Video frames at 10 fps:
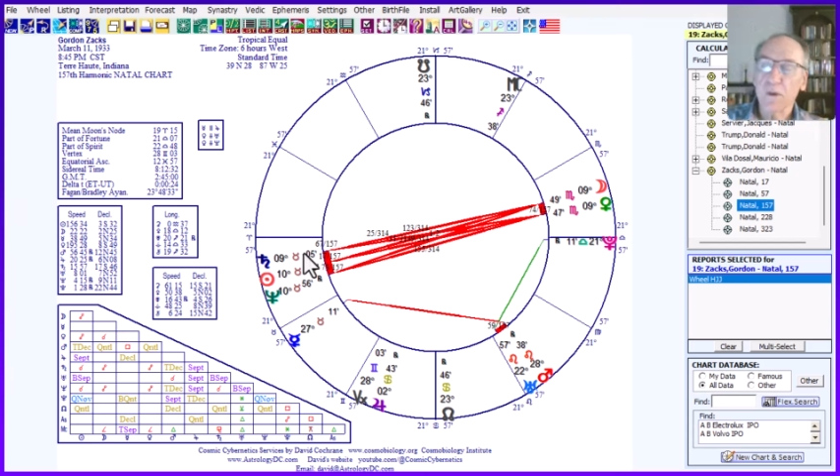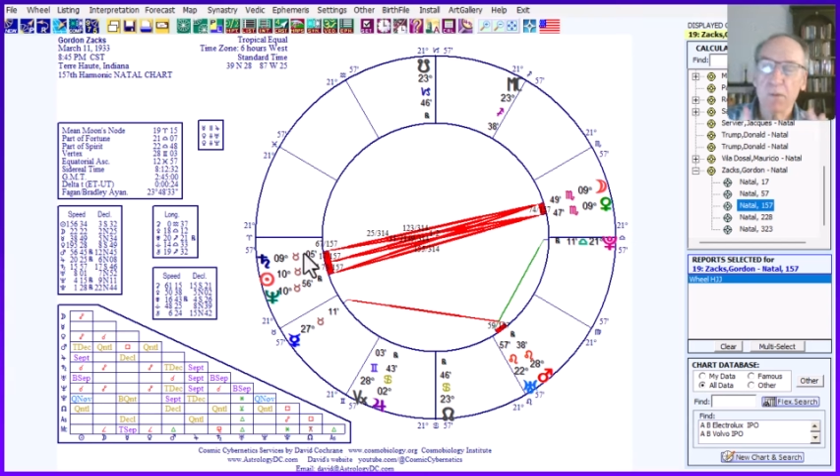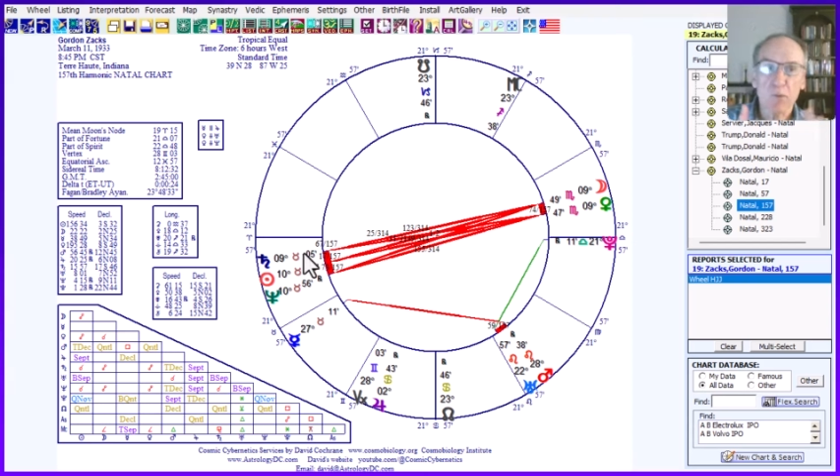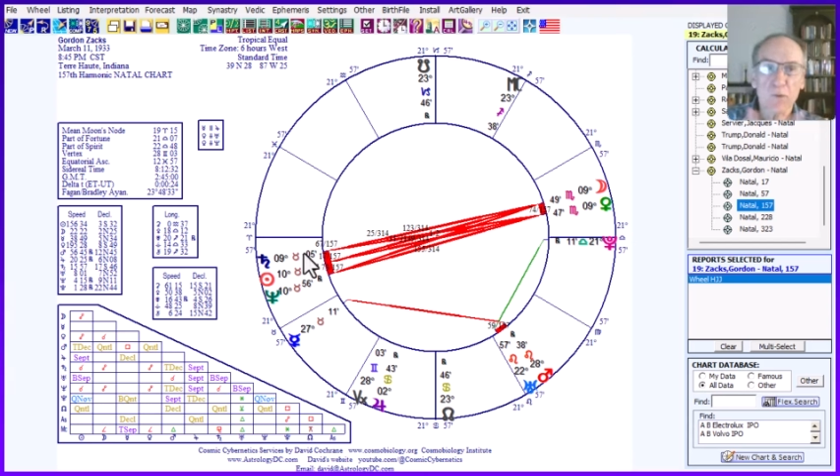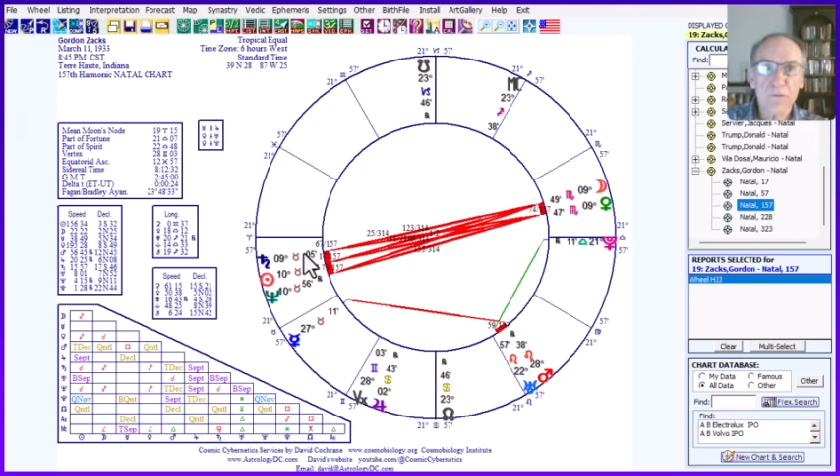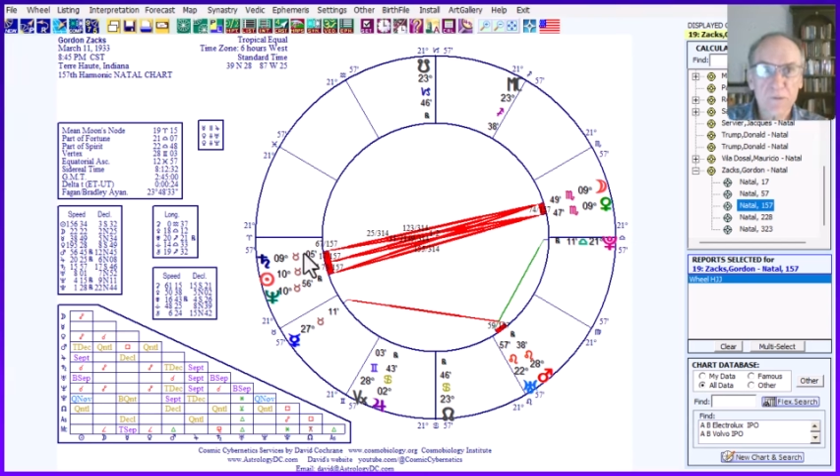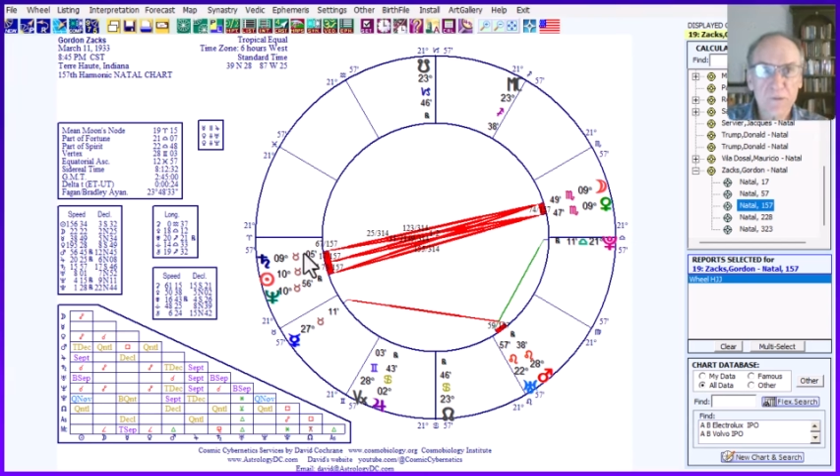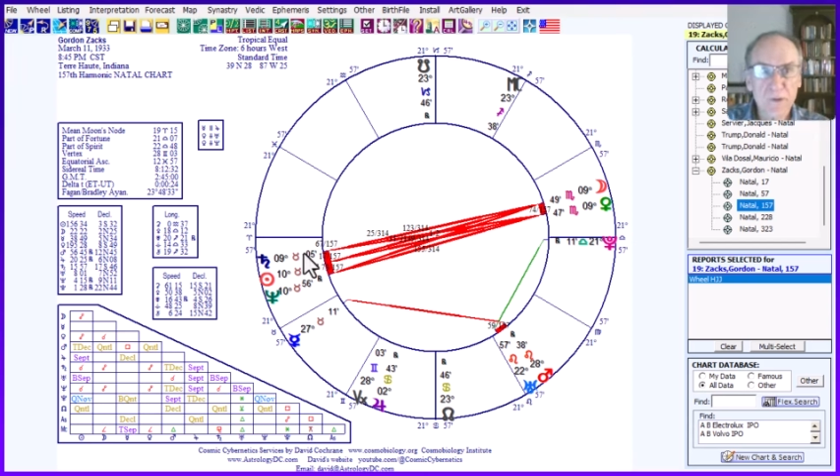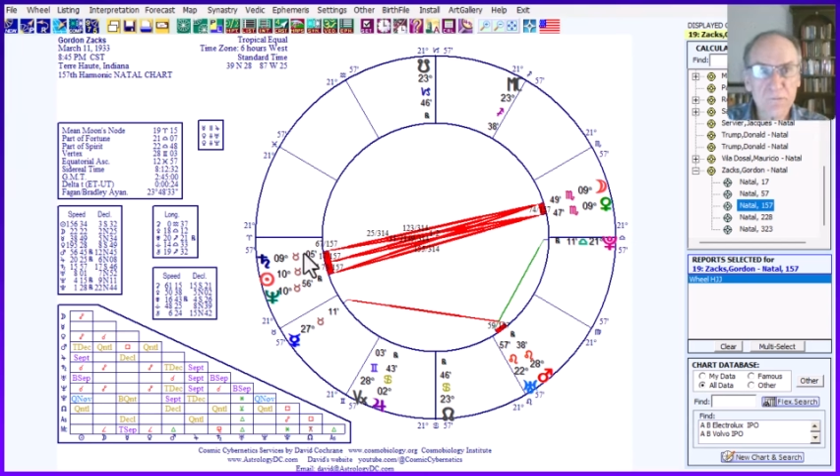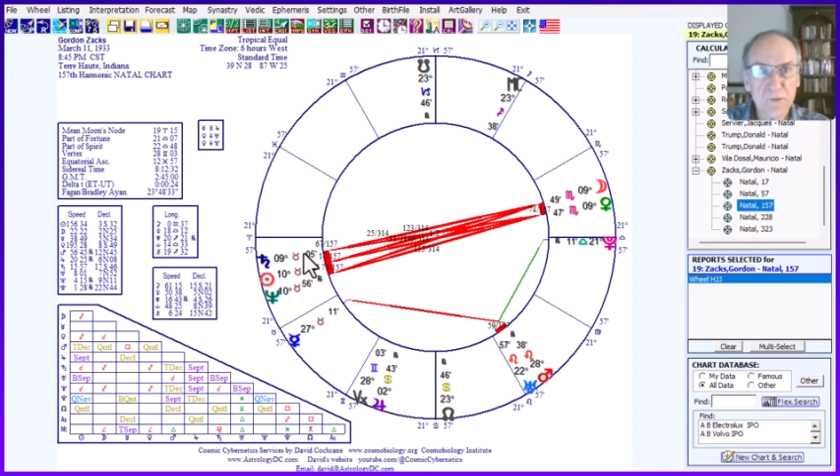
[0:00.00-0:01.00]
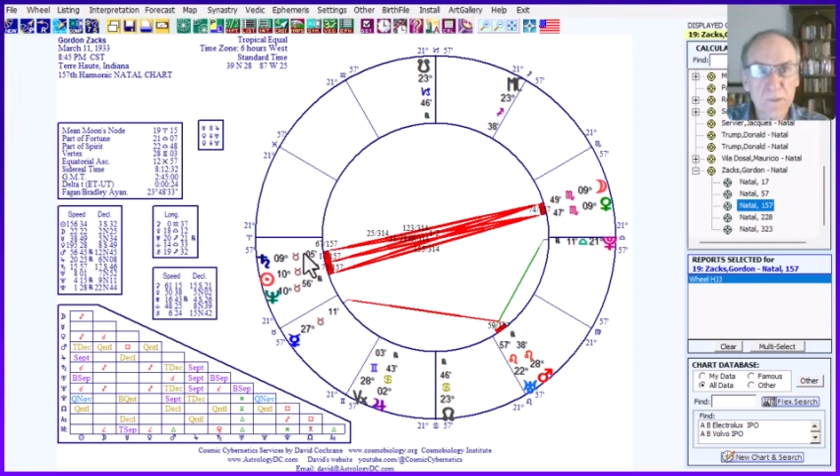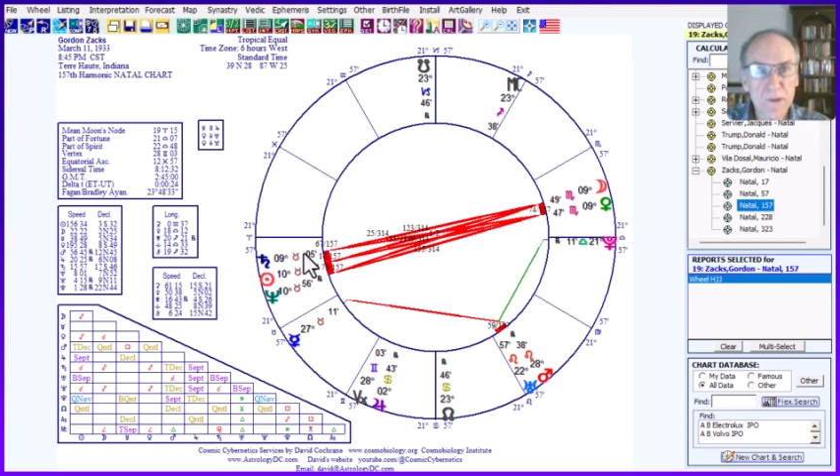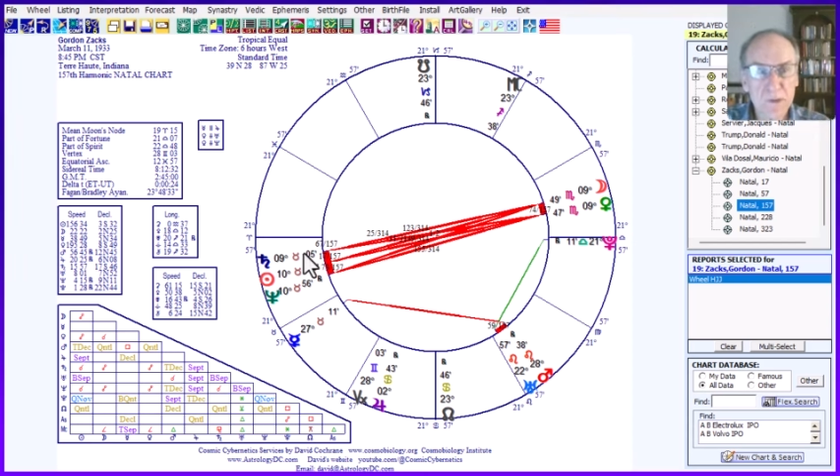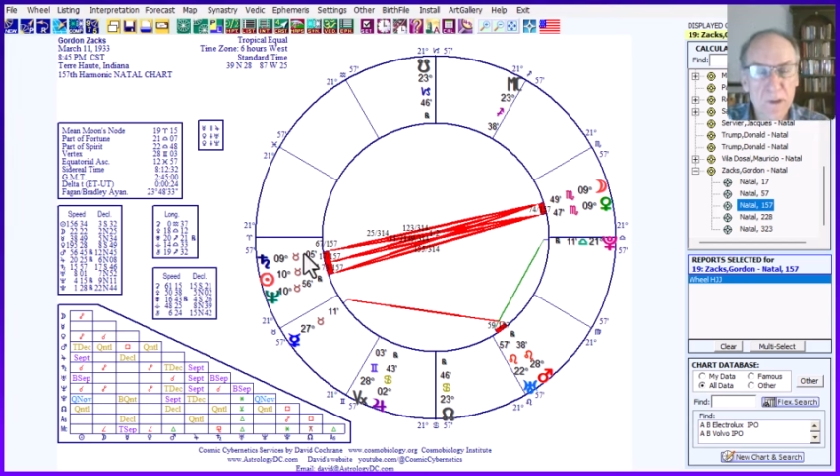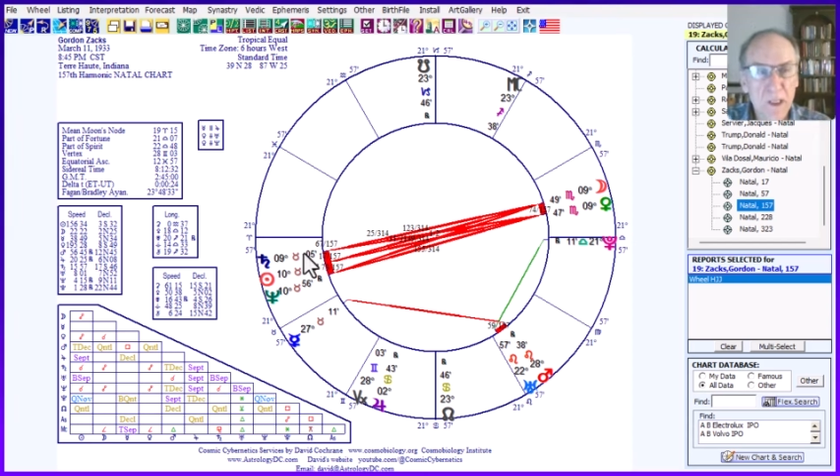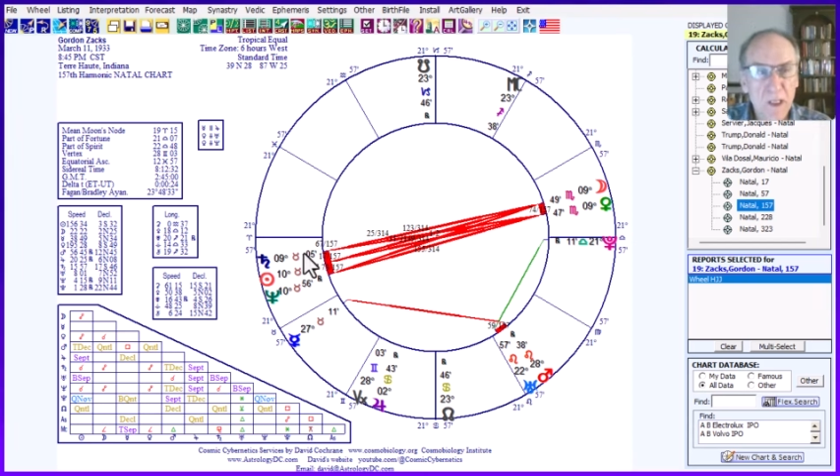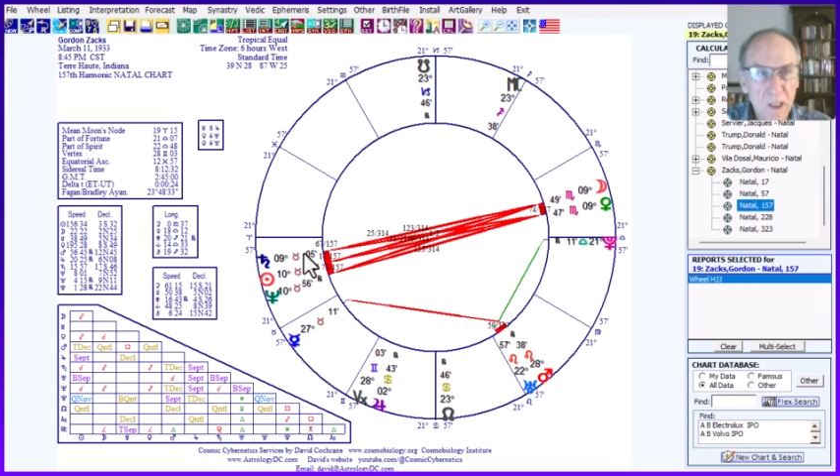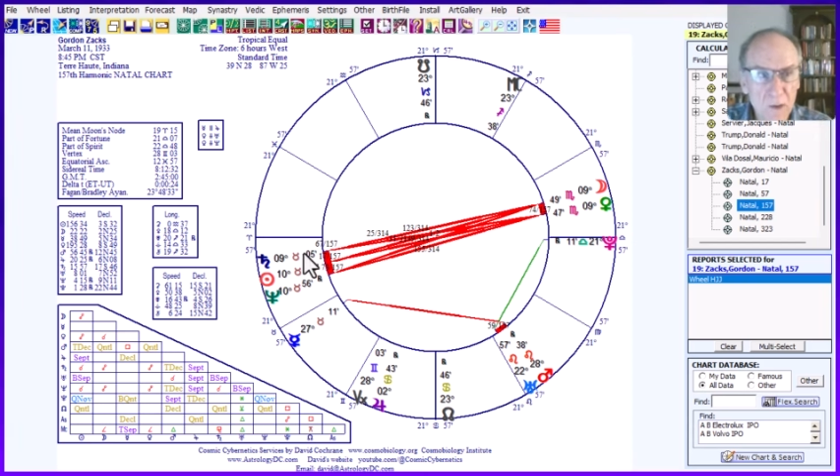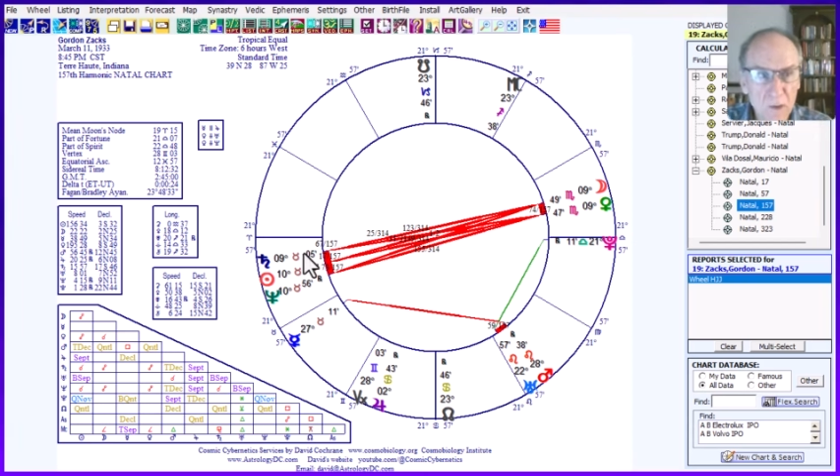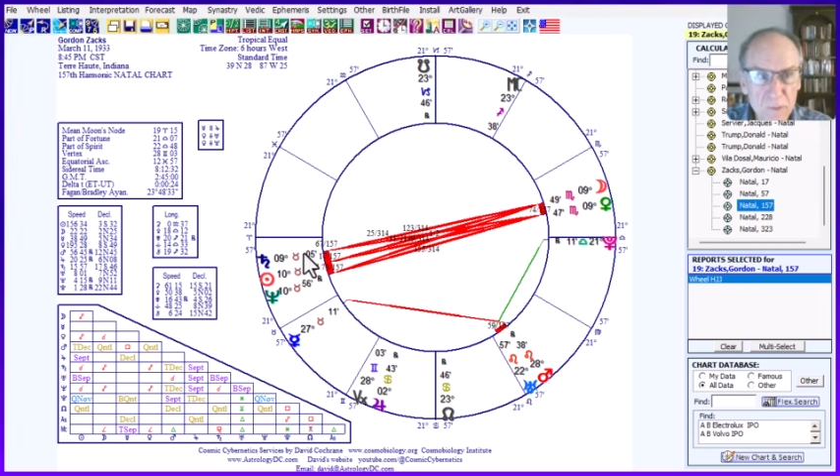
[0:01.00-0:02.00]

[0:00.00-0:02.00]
157 vibration, I'll also be